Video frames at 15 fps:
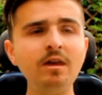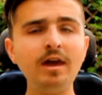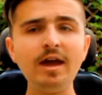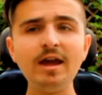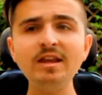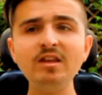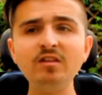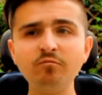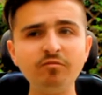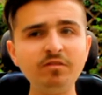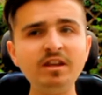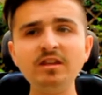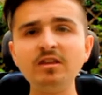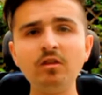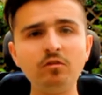And he is
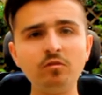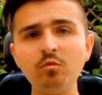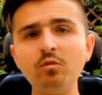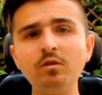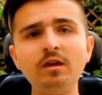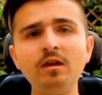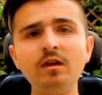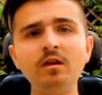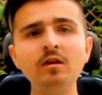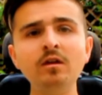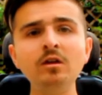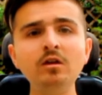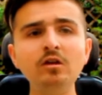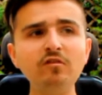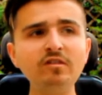brilliant at talking
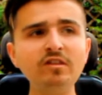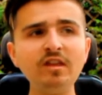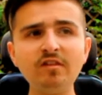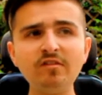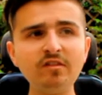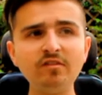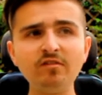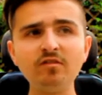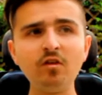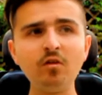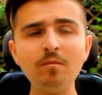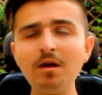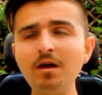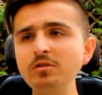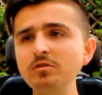because he does it so
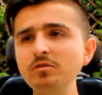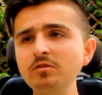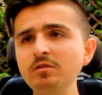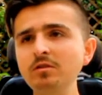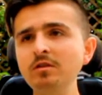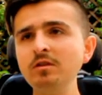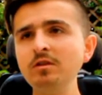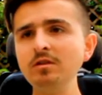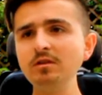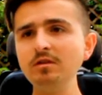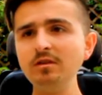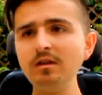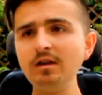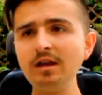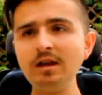much
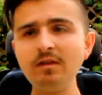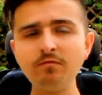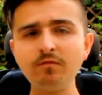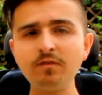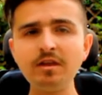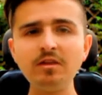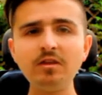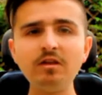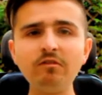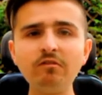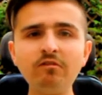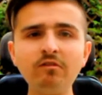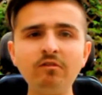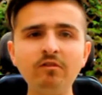in everything he does,